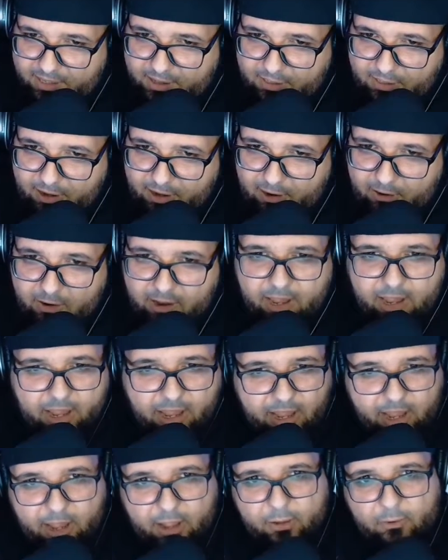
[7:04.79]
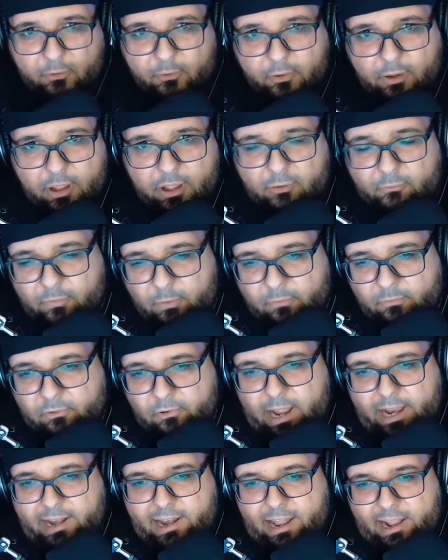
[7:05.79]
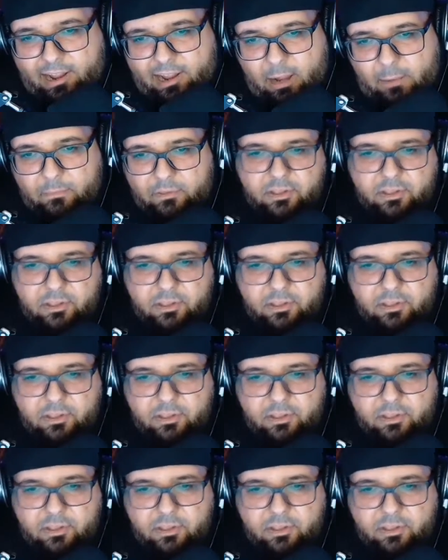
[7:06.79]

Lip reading: So, from Variety.com,